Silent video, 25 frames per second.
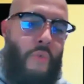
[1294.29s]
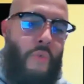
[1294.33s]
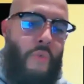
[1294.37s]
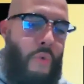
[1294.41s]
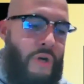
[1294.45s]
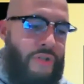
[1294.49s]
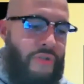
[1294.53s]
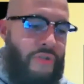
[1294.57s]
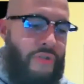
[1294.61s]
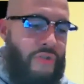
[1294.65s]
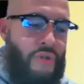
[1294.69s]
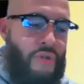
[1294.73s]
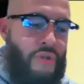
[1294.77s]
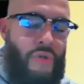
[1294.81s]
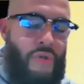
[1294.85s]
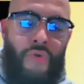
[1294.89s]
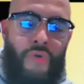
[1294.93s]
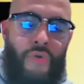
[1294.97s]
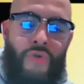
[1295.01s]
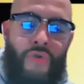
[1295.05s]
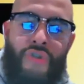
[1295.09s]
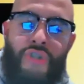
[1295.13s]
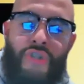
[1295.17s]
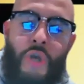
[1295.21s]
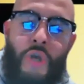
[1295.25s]
Once
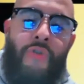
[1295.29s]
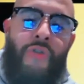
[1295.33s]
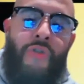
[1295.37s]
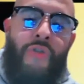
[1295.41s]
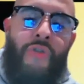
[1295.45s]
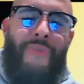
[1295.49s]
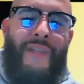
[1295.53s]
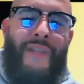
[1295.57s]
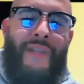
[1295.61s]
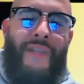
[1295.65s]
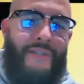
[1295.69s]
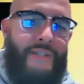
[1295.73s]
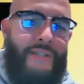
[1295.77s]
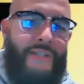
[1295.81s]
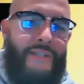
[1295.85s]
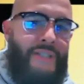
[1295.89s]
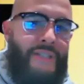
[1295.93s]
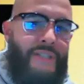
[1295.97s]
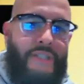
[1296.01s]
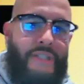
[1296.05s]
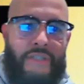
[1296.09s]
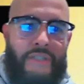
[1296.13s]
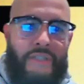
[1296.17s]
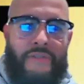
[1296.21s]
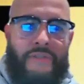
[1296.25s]
you show them that there's
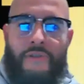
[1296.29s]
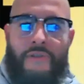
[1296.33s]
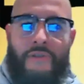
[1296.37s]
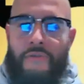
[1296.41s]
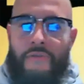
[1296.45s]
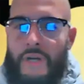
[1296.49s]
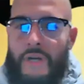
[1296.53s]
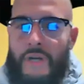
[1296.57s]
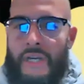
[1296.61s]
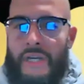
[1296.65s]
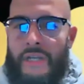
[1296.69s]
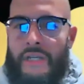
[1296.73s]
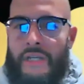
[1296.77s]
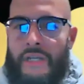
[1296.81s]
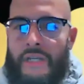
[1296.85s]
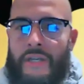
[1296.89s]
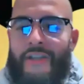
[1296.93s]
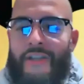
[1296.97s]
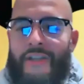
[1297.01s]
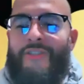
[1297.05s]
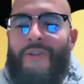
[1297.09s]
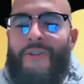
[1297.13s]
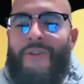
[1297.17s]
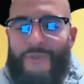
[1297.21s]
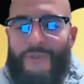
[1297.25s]
a different way,
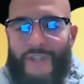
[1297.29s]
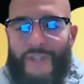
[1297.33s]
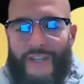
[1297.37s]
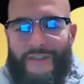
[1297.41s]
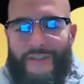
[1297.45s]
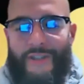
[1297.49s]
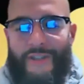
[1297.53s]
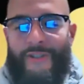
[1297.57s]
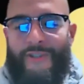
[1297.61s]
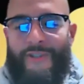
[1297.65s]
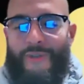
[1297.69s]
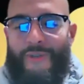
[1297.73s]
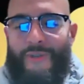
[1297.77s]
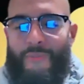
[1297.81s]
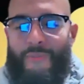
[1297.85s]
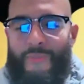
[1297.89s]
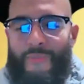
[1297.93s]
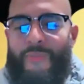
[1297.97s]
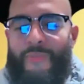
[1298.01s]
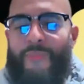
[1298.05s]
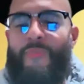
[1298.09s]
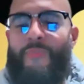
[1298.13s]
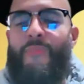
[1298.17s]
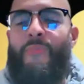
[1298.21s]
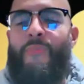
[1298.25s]
it's almost like there's a
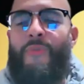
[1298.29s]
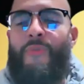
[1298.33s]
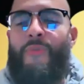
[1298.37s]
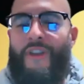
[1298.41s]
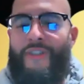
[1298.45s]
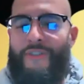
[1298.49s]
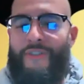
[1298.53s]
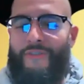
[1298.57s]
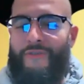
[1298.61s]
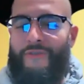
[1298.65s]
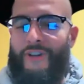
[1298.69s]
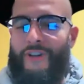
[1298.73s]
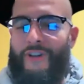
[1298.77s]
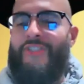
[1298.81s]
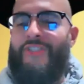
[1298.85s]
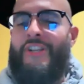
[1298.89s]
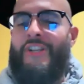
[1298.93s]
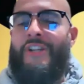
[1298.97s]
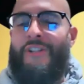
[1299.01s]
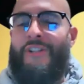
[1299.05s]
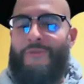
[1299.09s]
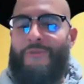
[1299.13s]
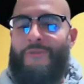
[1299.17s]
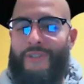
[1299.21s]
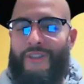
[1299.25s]
breath of fresh
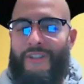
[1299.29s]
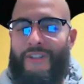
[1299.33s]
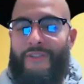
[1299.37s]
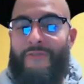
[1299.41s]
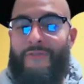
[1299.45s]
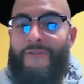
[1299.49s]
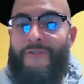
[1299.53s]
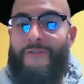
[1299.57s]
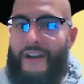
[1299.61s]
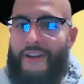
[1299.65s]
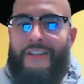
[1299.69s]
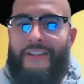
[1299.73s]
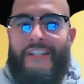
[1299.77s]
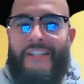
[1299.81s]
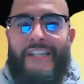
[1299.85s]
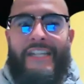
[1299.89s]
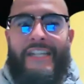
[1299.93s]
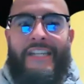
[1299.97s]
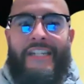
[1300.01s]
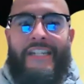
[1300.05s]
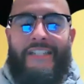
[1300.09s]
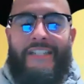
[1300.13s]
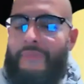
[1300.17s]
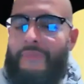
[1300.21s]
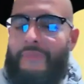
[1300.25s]
air when they finally
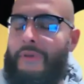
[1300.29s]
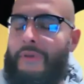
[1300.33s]
get it,